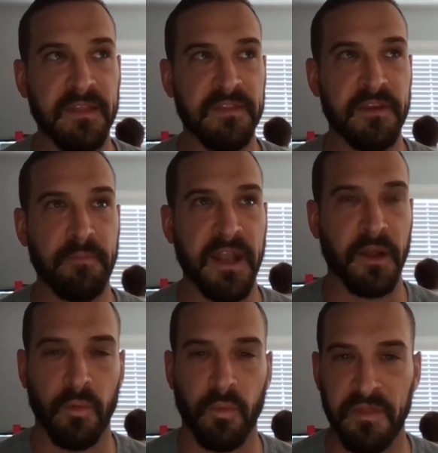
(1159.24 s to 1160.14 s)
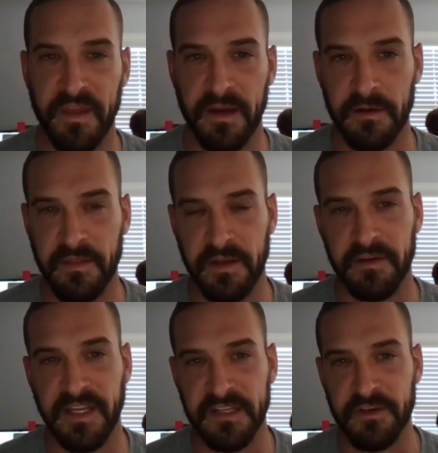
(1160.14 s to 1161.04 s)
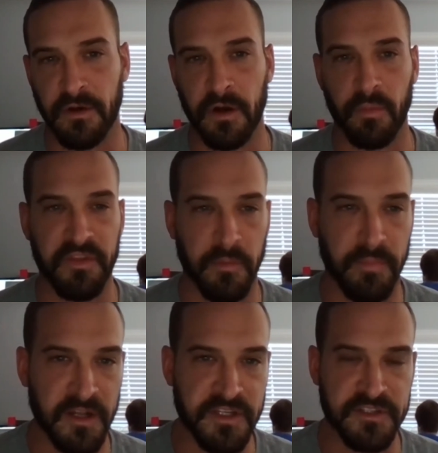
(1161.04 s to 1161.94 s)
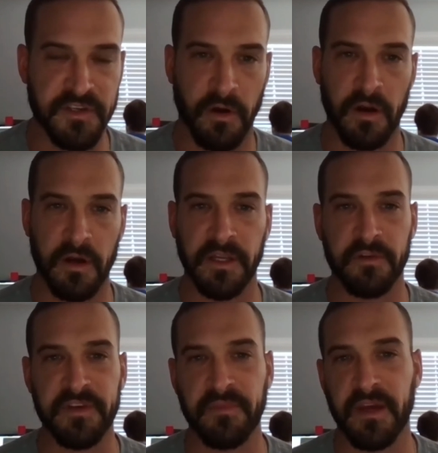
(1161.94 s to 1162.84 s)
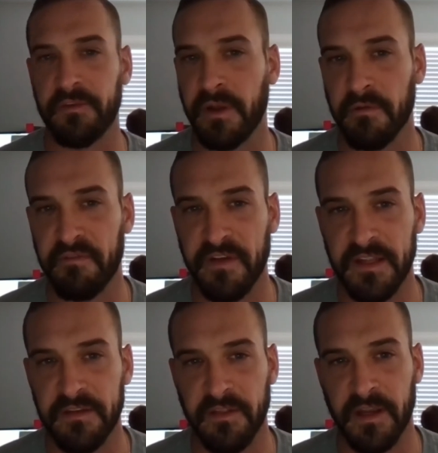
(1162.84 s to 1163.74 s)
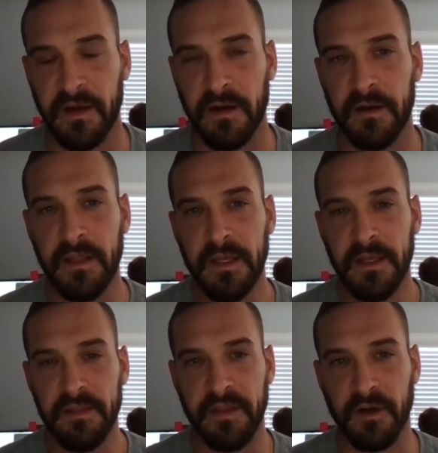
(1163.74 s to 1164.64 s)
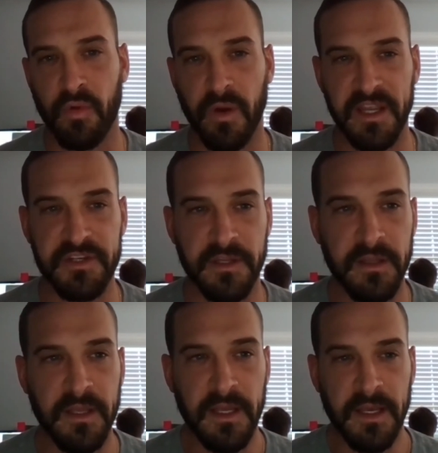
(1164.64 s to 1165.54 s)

Depending on what their needs are, what their budgets are, sometimes we don't fit into their equation.